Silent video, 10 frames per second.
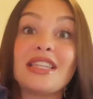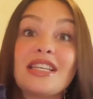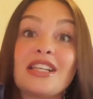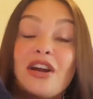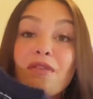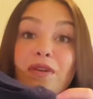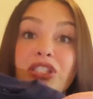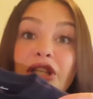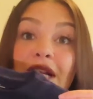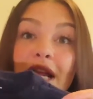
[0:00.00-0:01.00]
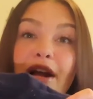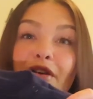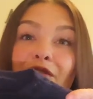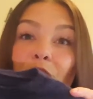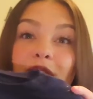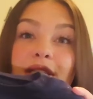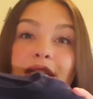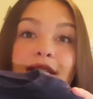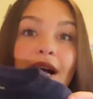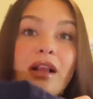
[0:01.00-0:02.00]
These are originally like
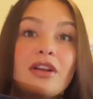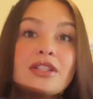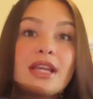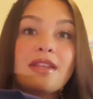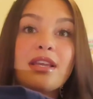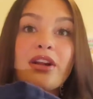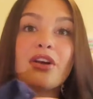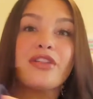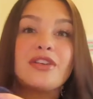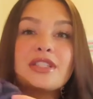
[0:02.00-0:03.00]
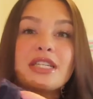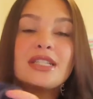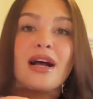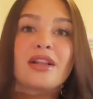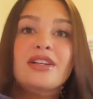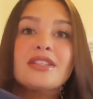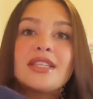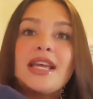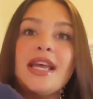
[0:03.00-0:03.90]
$14, I think, or $13.